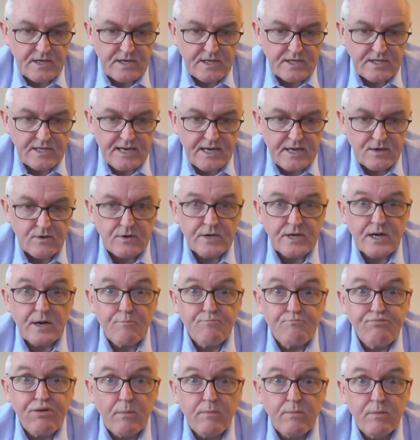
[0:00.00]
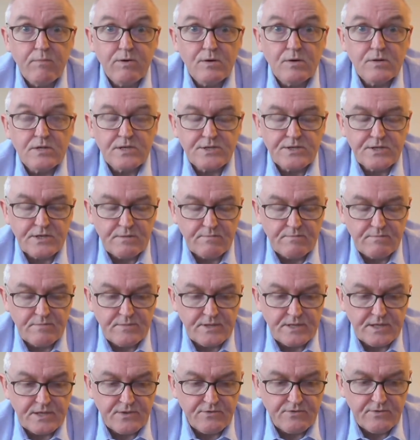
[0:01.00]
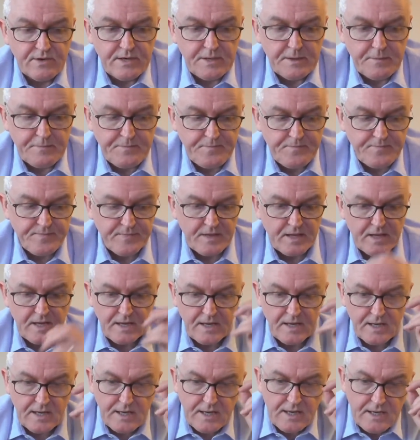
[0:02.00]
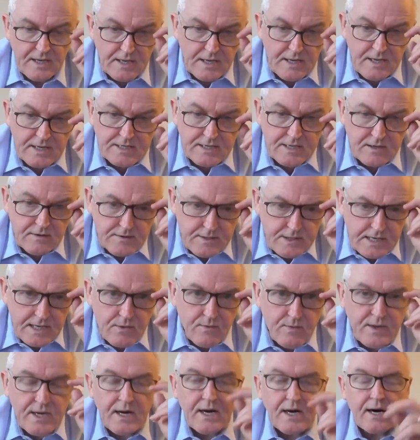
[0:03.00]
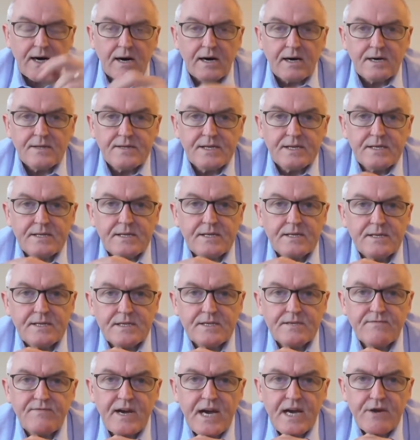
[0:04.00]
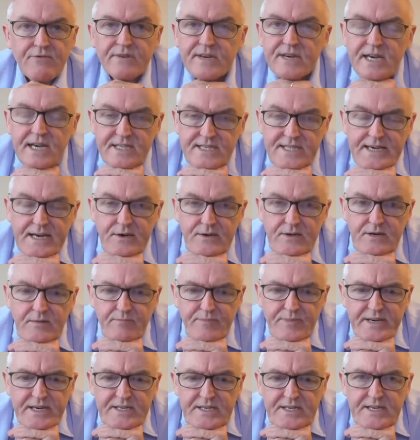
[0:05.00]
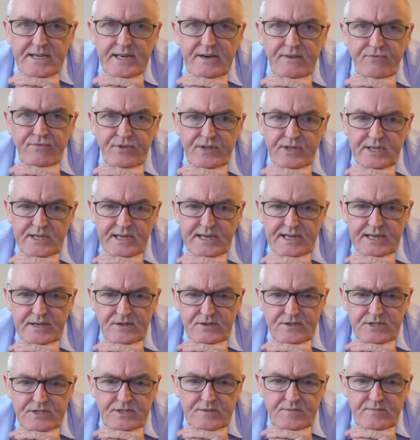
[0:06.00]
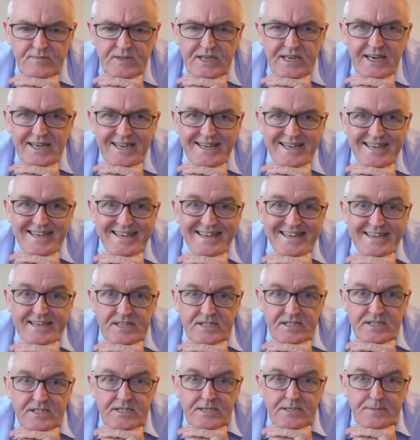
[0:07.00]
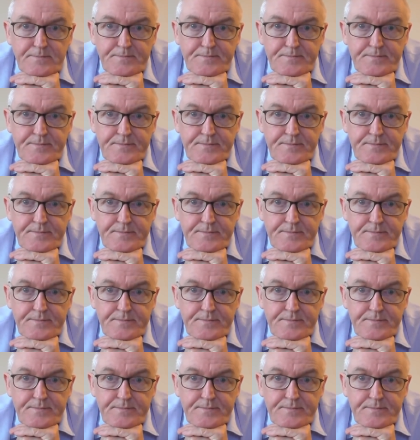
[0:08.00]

is now looking probable to some degree. So there we are. This variant is outcompeting everything else, and it is